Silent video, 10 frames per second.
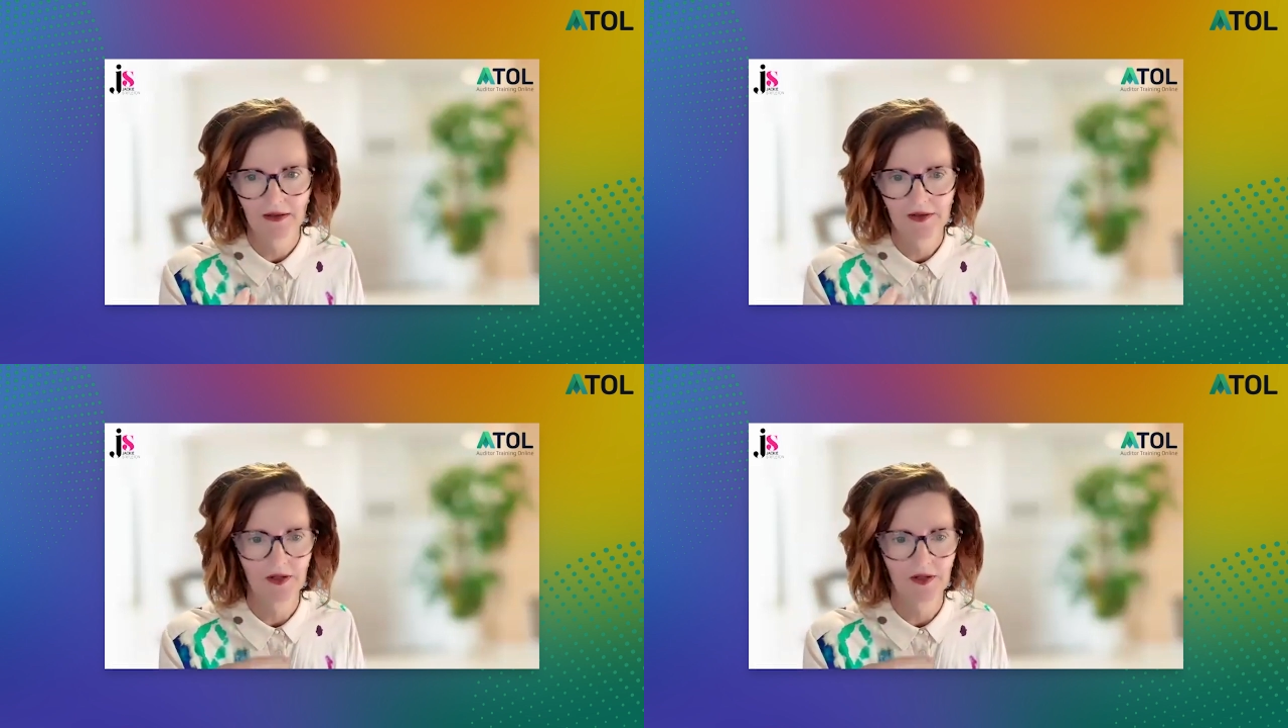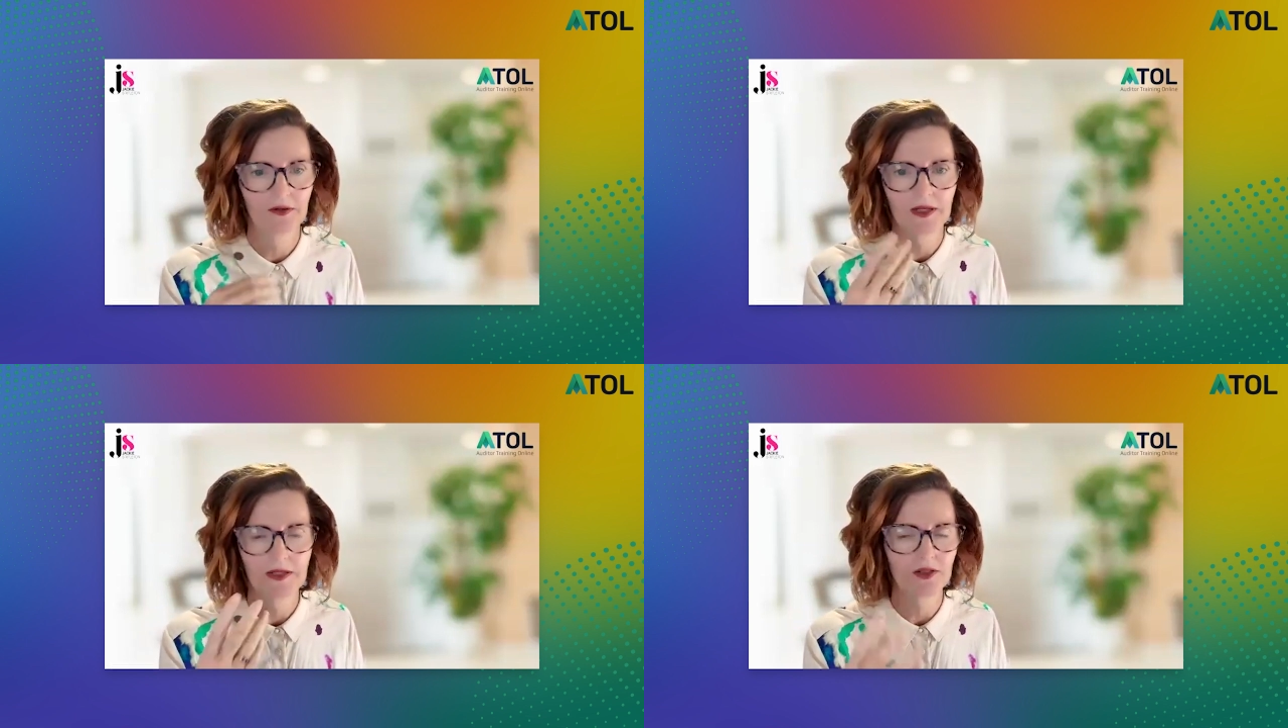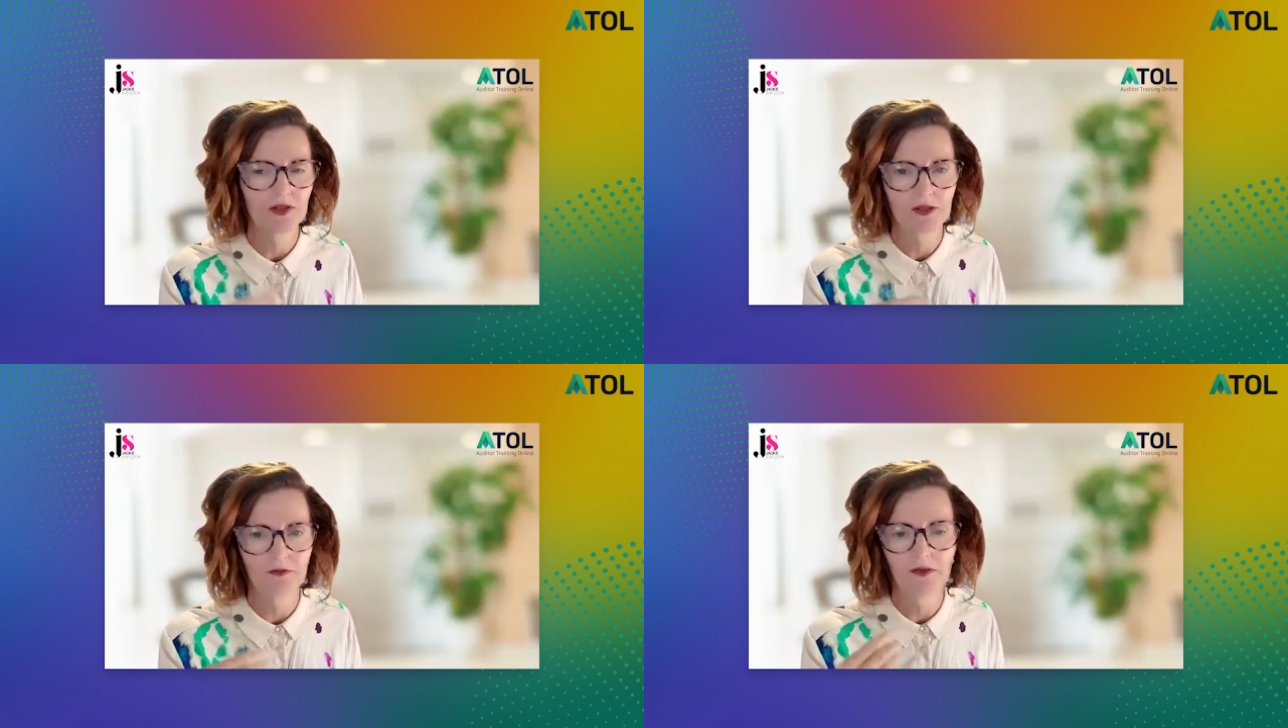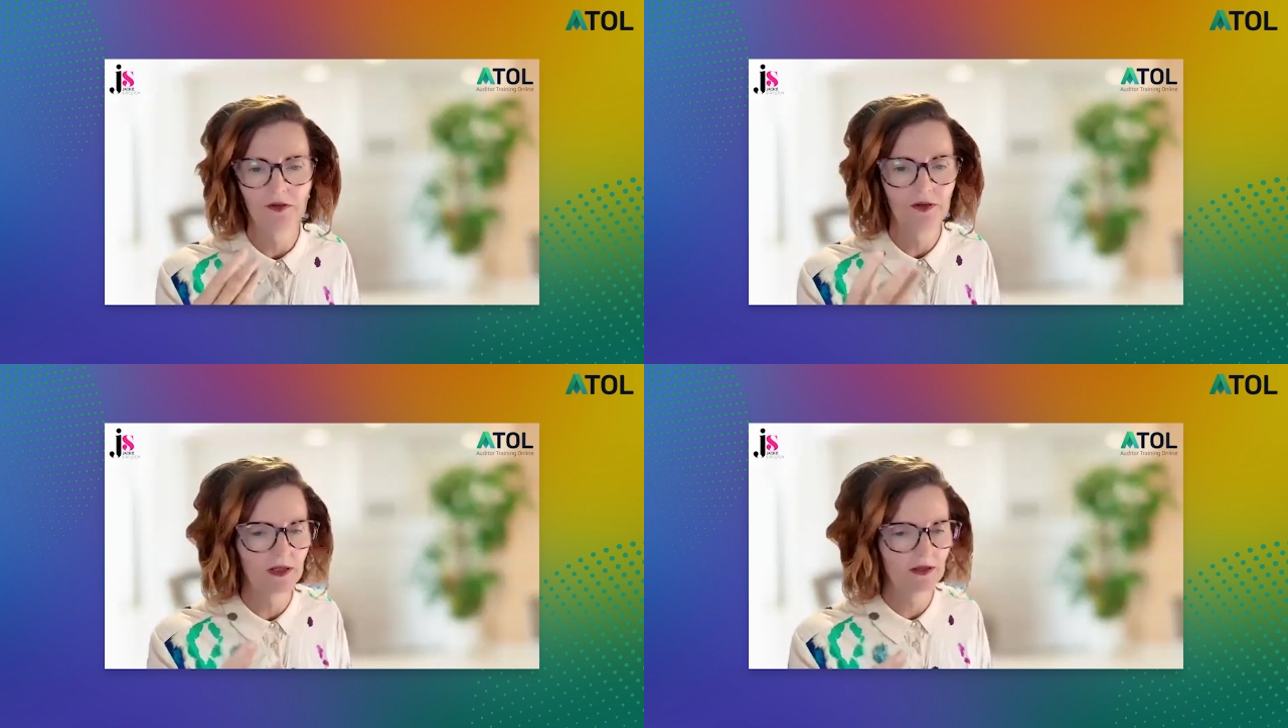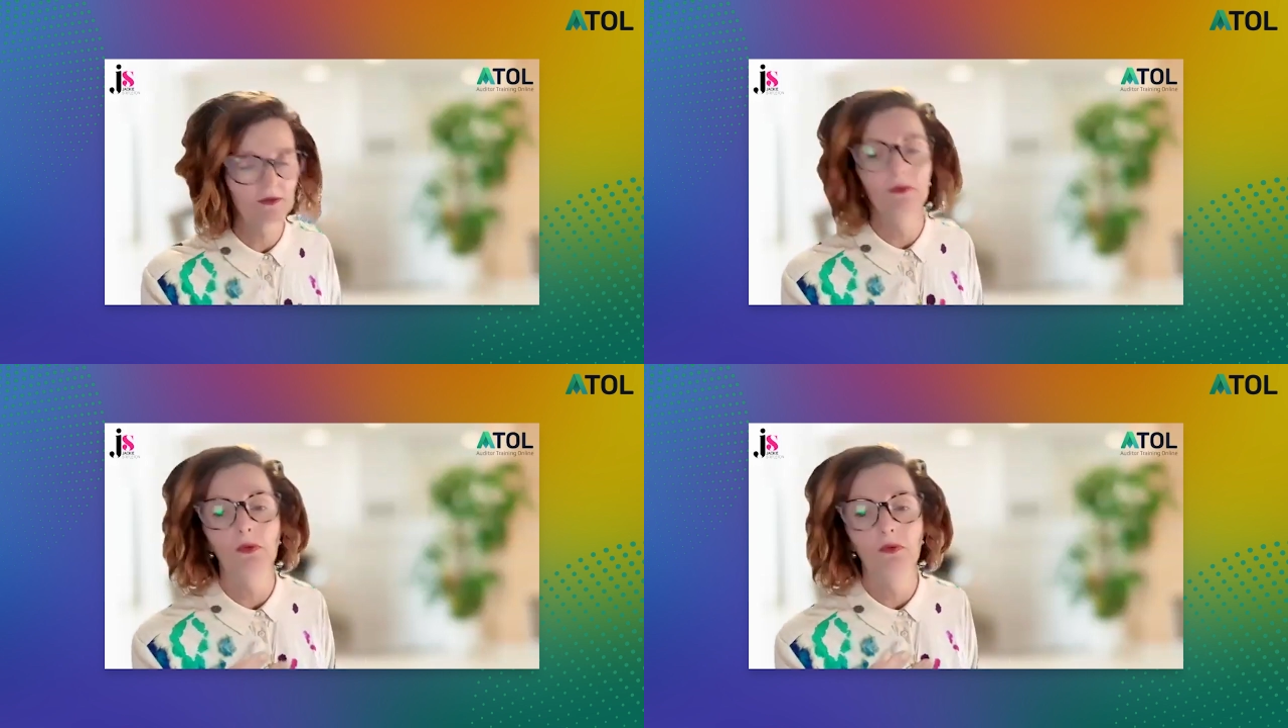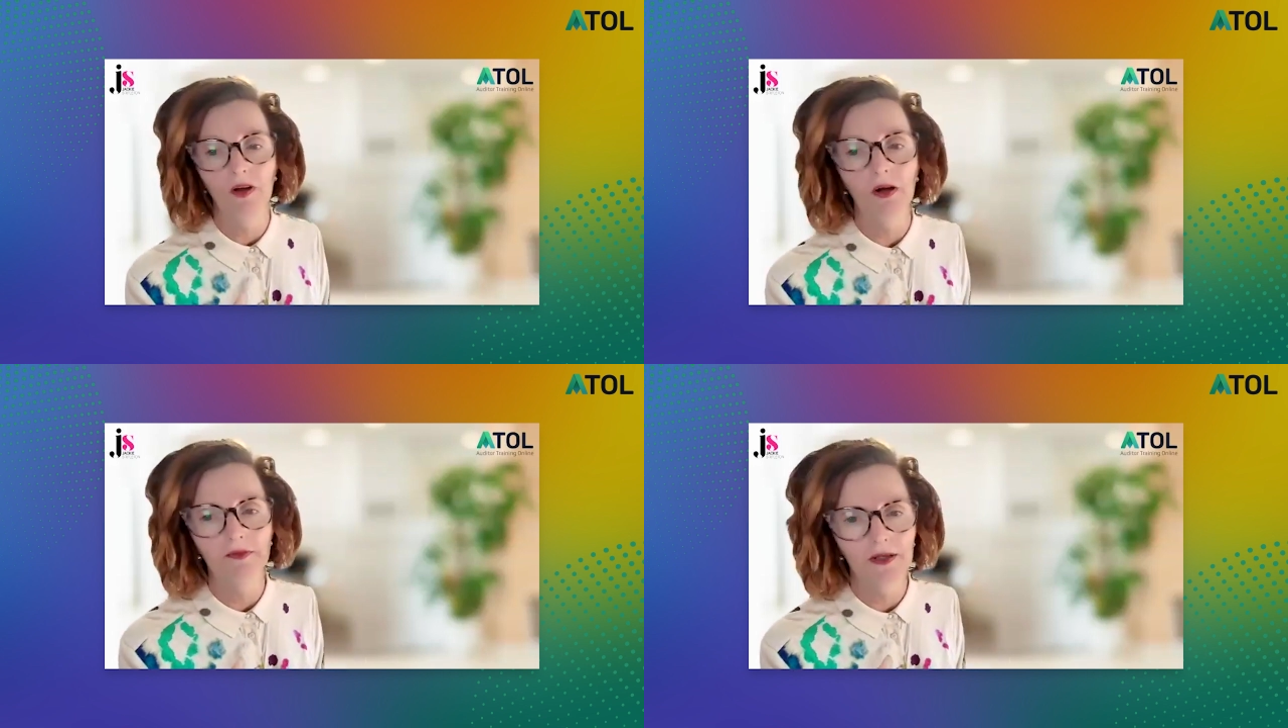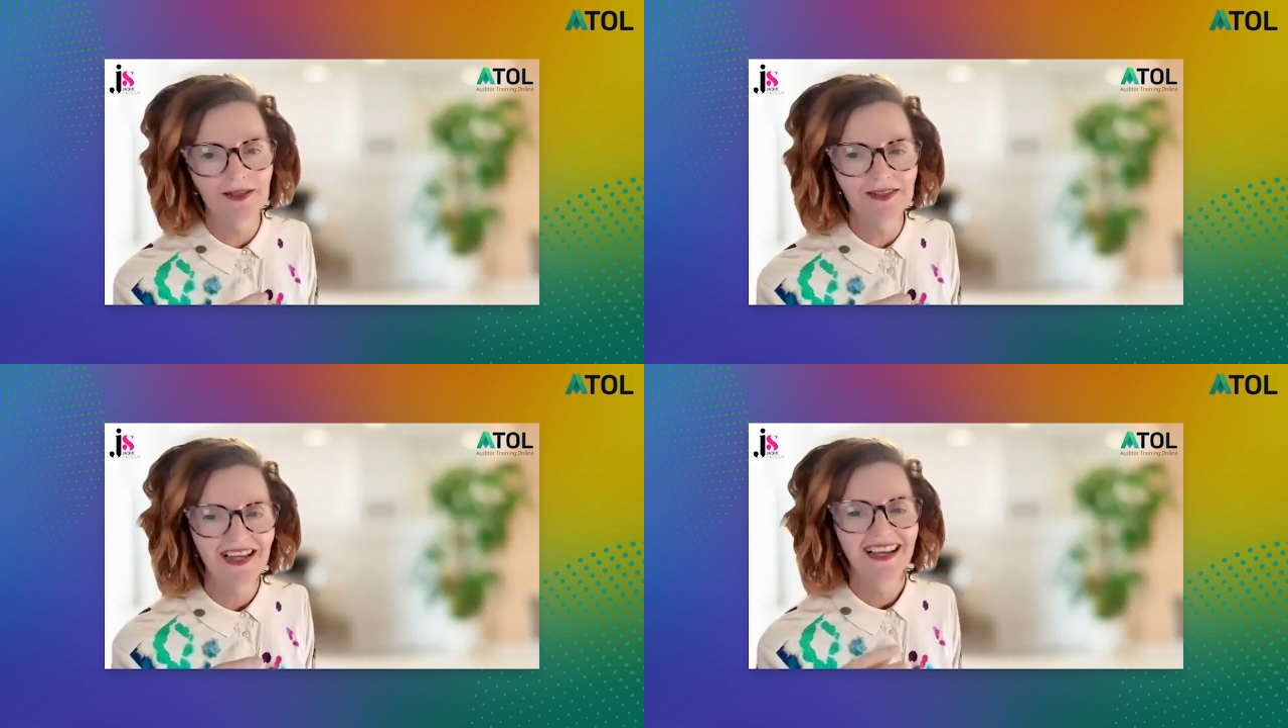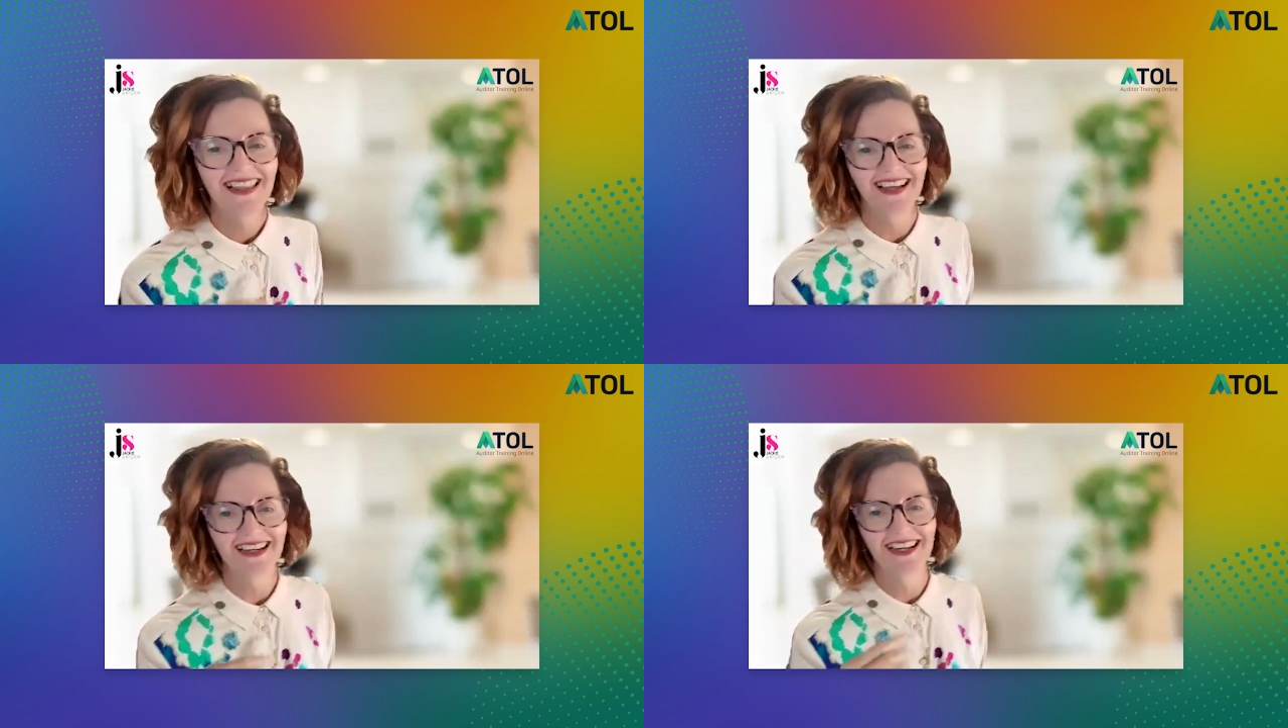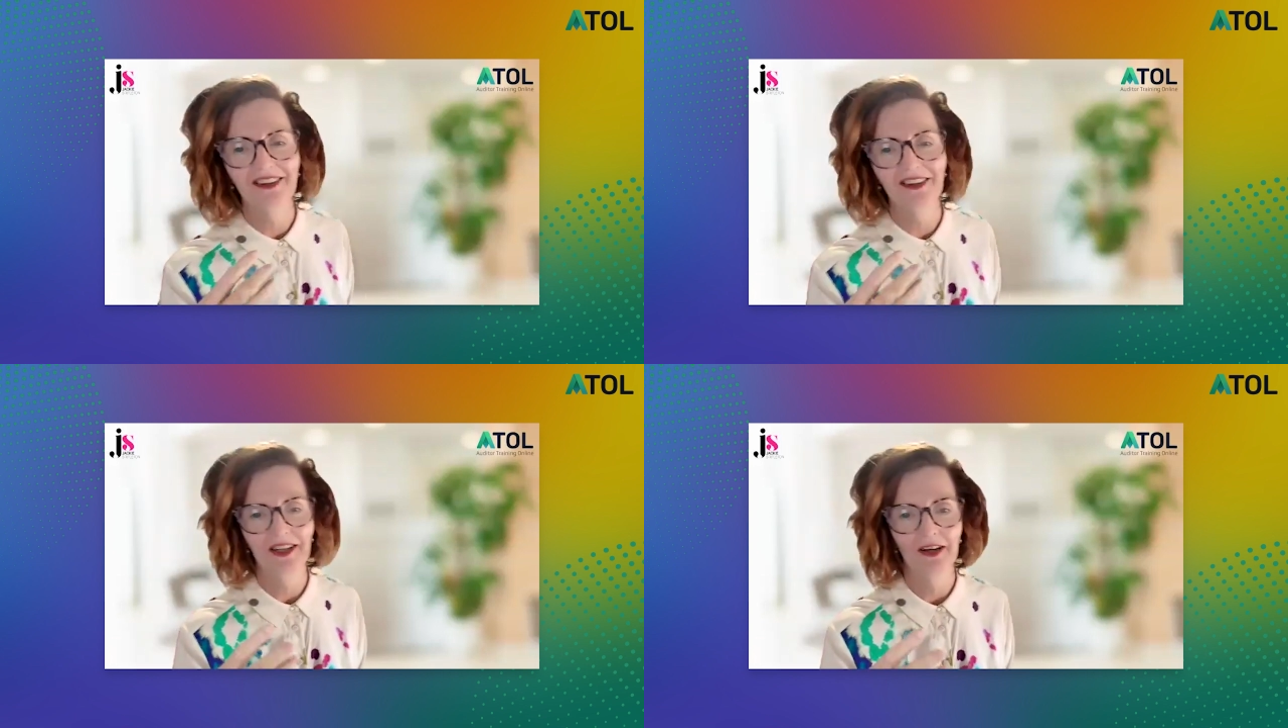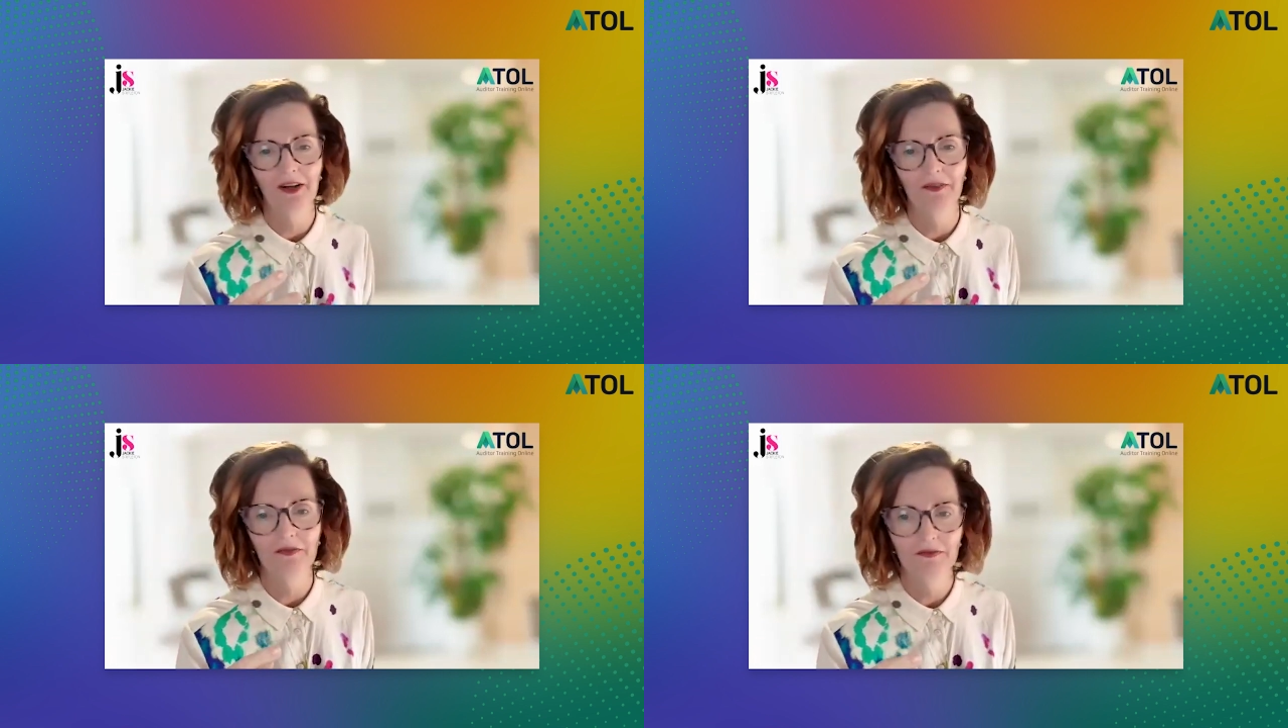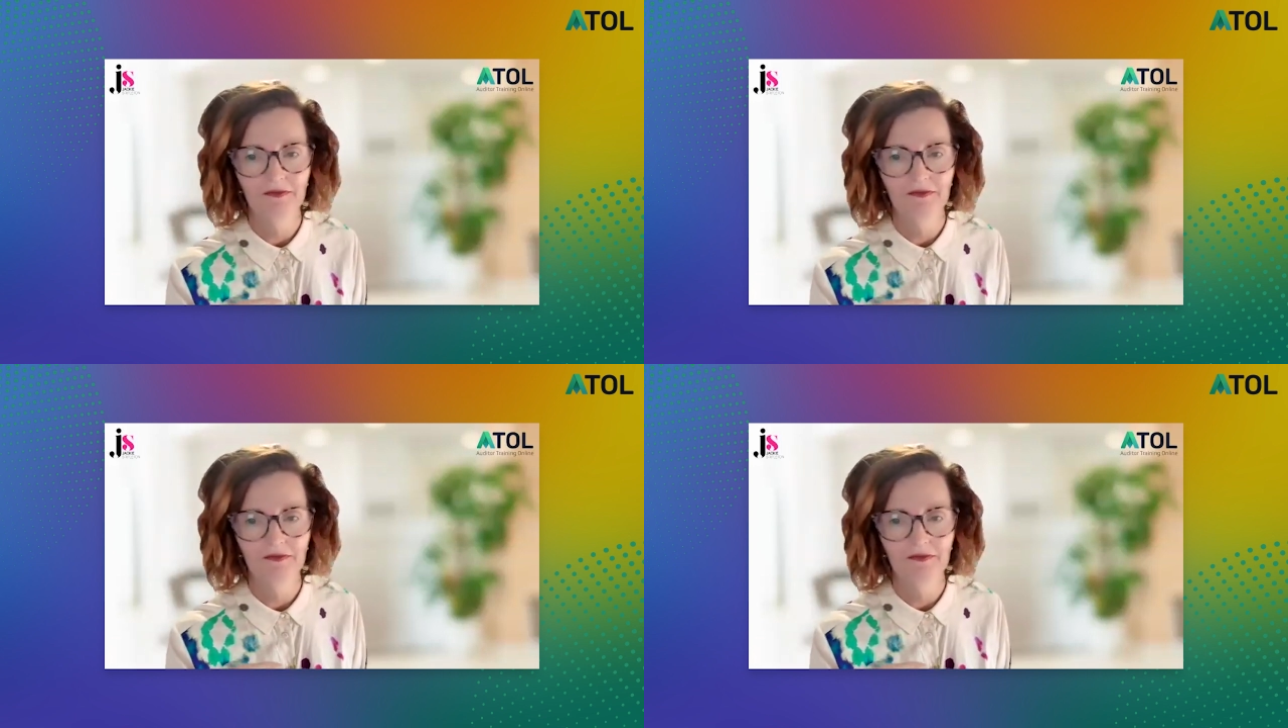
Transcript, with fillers: So these are just a few things, or five things that Kelly and I,